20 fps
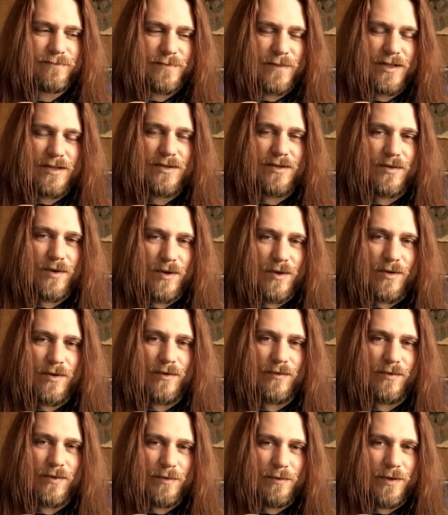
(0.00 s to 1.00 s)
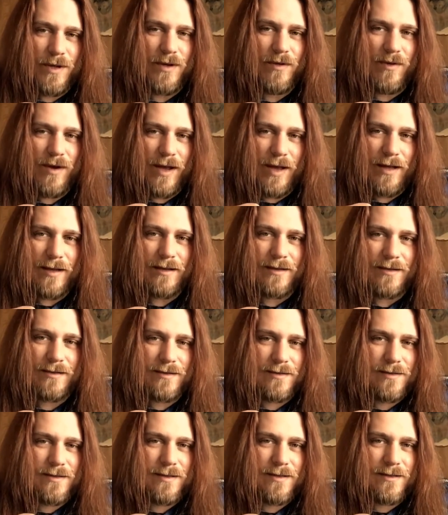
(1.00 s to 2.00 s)
This grove would be grand,
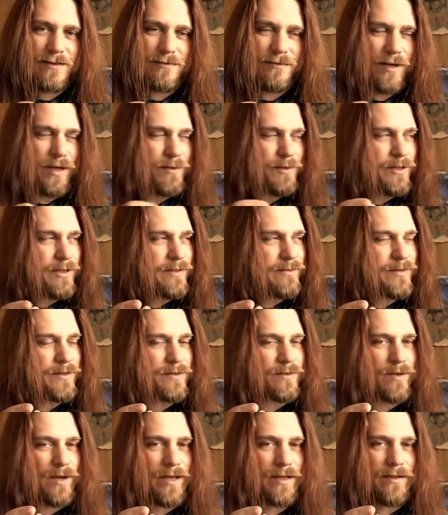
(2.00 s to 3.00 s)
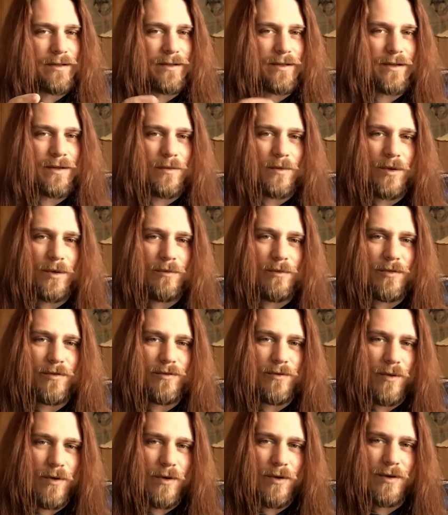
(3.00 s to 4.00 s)
maybe even grander than the one
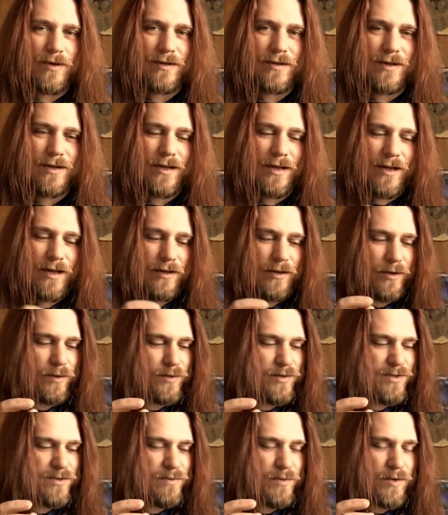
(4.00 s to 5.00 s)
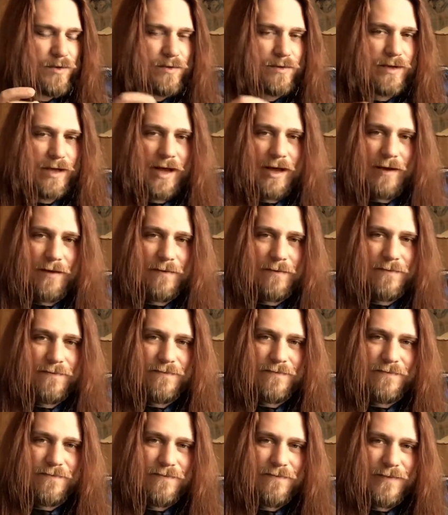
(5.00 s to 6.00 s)
before. Though small now,
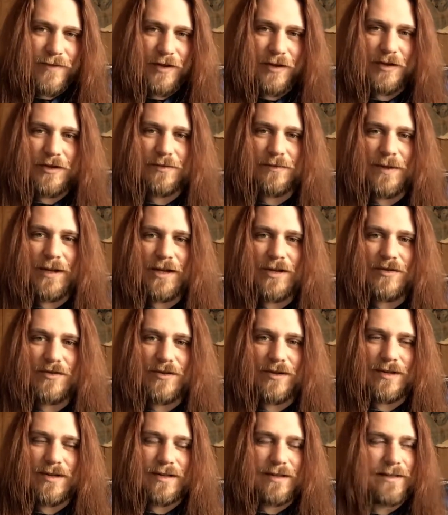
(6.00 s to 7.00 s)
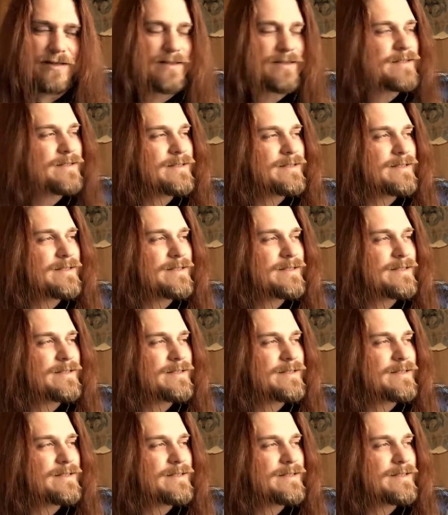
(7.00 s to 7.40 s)
not as many trees.